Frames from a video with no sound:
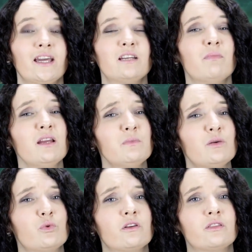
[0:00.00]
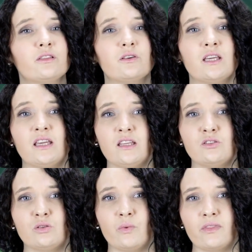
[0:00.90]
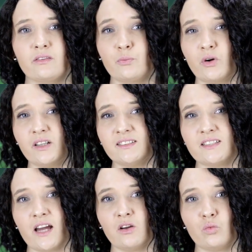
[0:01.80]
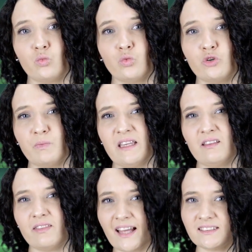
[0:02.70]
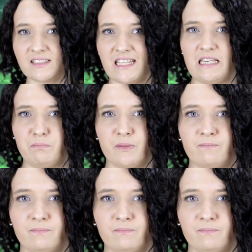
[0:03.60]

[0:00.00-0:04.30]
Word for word: it might be worth looking into whether the price tag would be that steep.